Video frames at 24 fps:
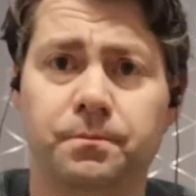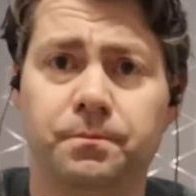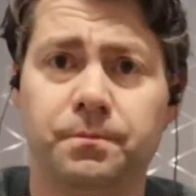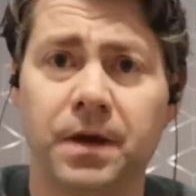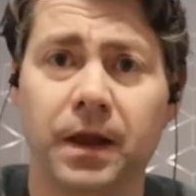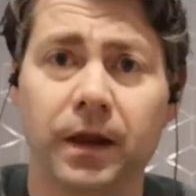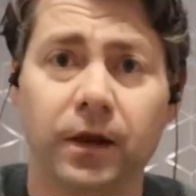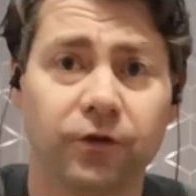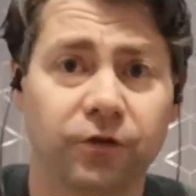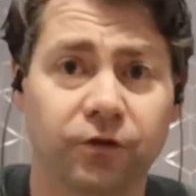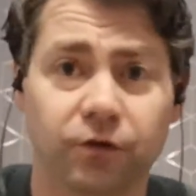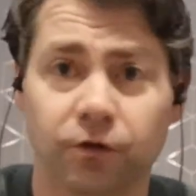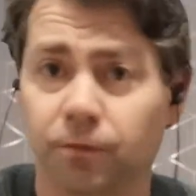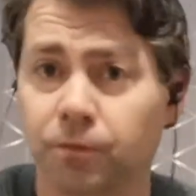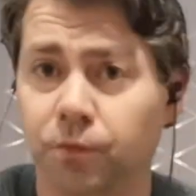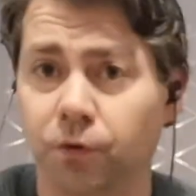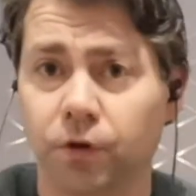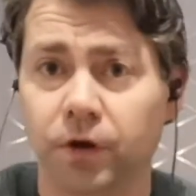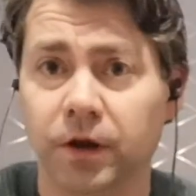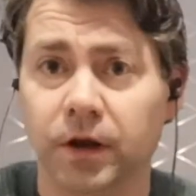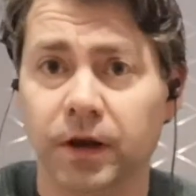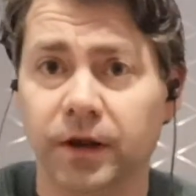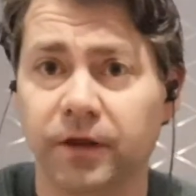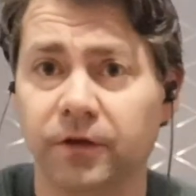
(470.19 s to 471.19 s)
pellets or
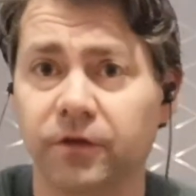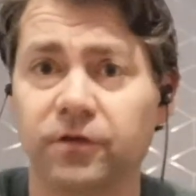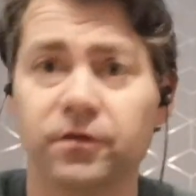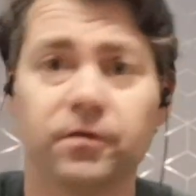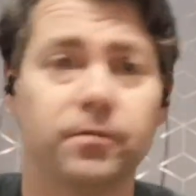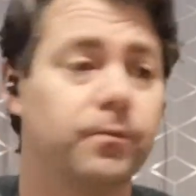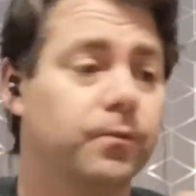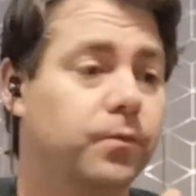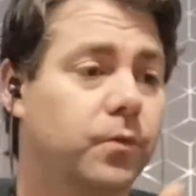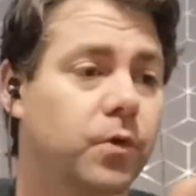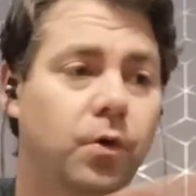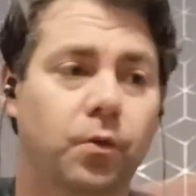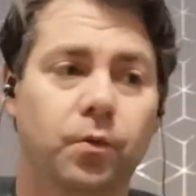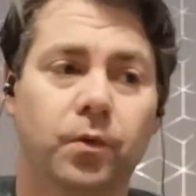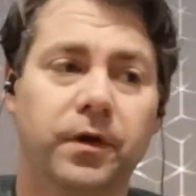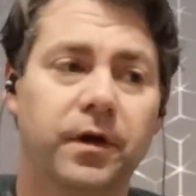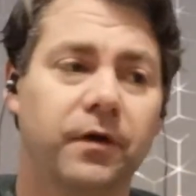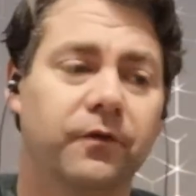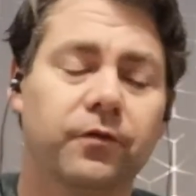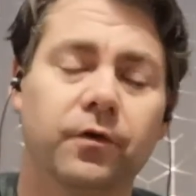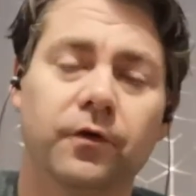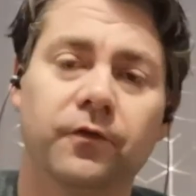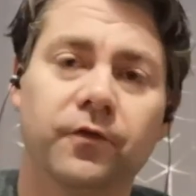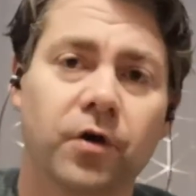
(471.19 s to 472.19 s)
boilies or
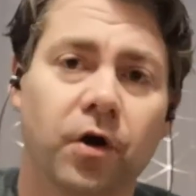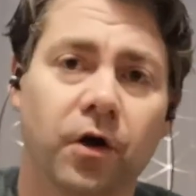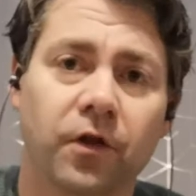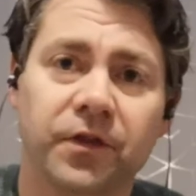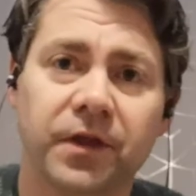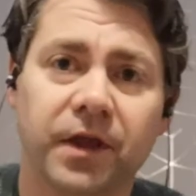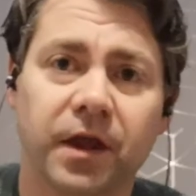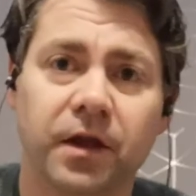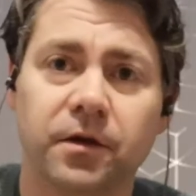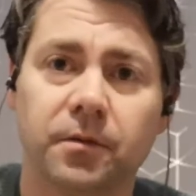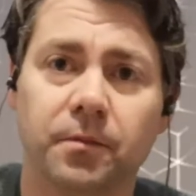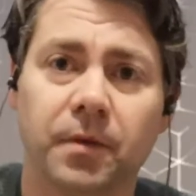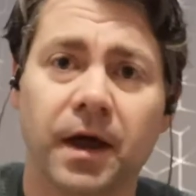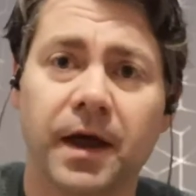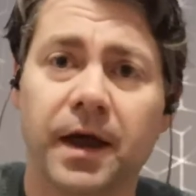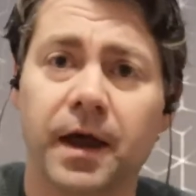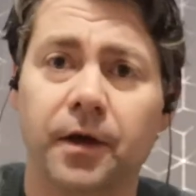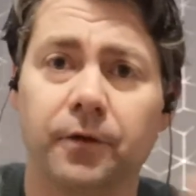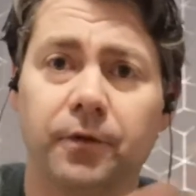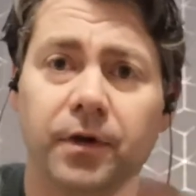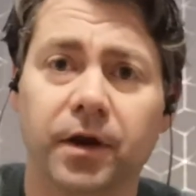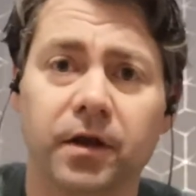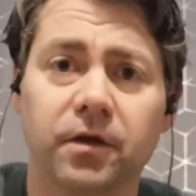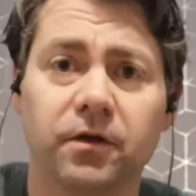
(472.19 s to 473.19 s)
whatever I've got on the end of my
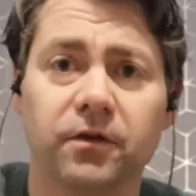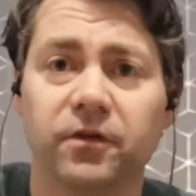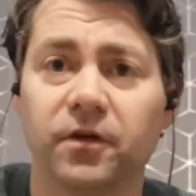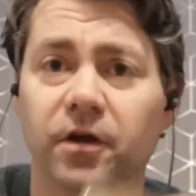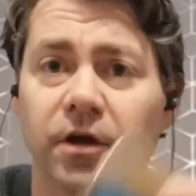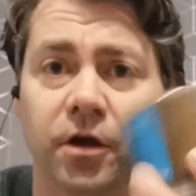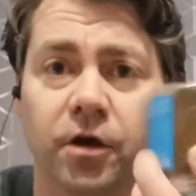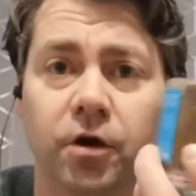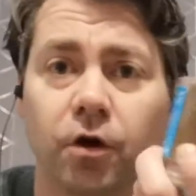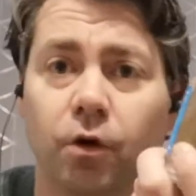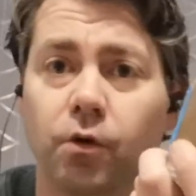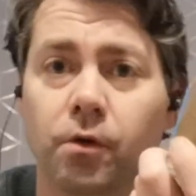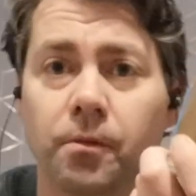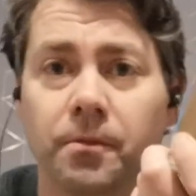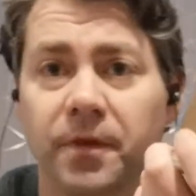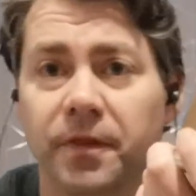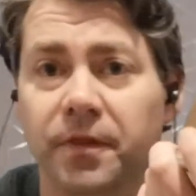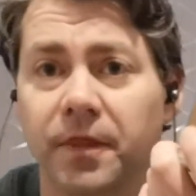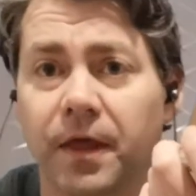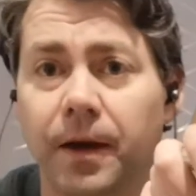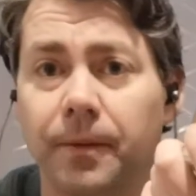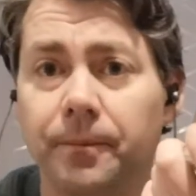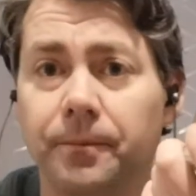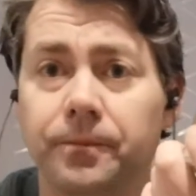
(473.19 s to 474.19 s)
hair rig, so I coat them
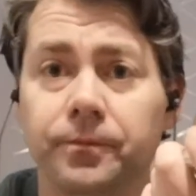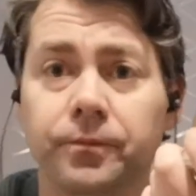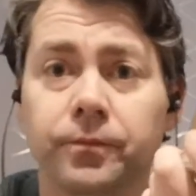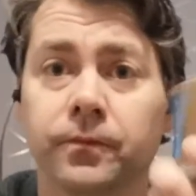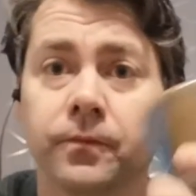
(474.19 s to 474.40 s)
in that.